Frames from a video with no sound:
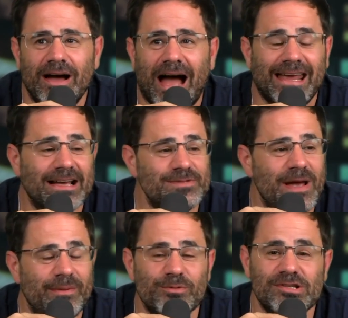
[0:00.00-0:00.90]
I guess
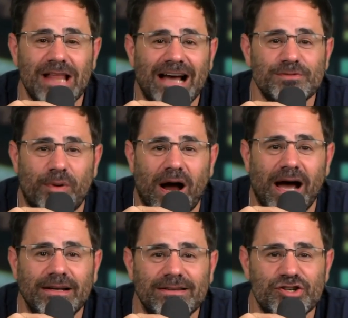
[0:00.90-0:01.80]
maybe it was last
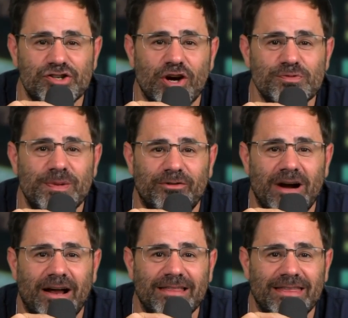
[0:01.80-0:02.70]
Pride. This show's been
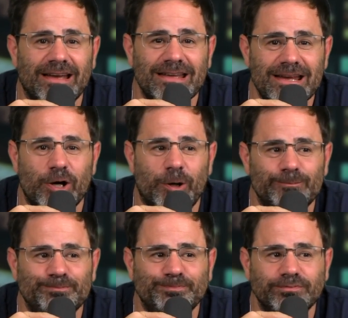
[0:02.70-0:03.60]
around, I think, yeah. a year
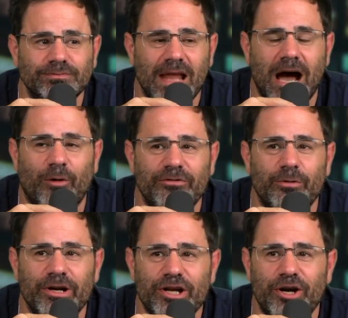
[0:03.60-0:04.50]
yeah. now. we
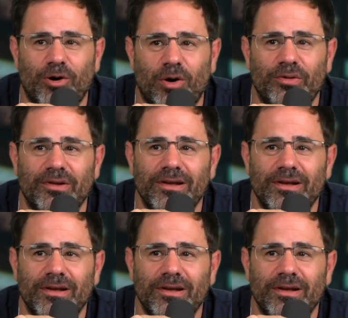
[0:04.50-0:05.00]
are a year no, old.